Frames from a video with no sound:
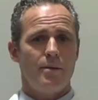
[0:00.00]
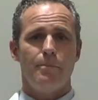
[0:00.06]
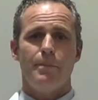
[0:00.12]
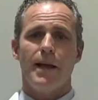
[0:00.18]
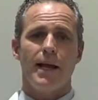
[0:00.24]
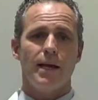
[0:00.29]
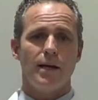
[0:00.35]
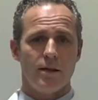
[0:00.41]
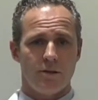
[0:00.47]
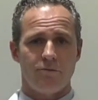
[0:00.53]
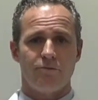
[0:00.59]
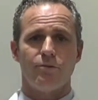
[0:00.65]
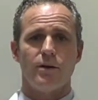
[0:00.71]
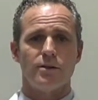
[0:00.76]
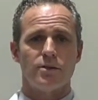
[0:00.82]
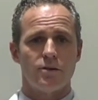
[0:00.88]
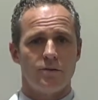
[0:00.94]
pain in the
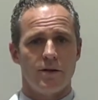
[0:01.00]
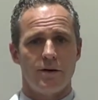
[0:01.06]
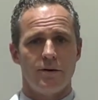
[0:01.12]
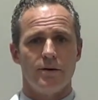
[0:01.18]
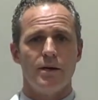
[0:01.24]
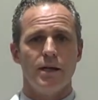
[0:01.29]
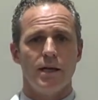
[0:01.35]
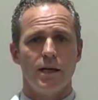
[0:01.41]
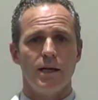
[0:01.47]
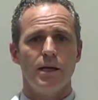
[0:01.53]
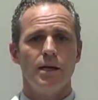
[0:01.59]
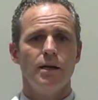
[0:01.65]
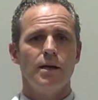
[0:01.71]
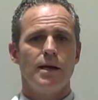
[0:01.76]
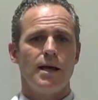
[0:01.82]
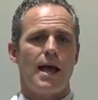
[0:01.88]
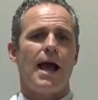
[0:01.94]
front of their knee
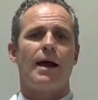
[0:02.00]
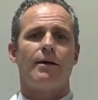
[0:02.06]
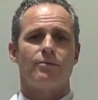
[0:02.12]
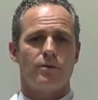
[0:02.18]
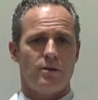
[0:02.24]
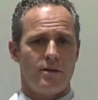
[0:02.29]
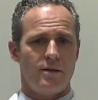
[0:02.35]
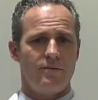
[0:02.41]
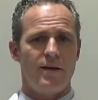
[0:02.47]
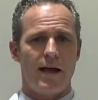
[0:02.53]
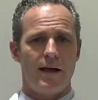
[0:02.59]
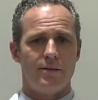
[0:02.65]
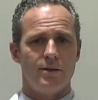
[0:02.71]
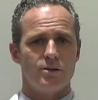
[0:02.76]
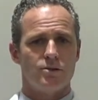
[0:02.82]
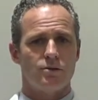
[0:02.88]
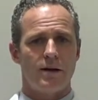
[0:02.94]
after they've
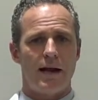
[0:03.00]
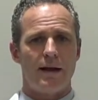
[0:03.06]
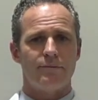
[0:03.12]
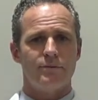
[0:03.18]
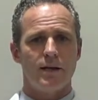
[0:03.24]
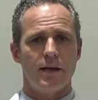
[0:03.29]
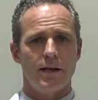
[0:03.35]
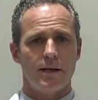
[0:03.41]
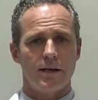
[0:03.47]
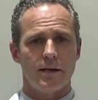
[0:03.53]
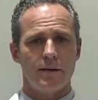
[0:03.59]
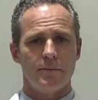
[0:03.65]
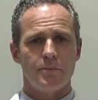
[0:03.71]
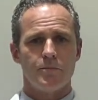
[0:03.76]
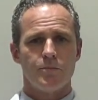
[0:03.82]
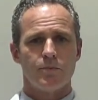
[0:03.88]
had this graft taken.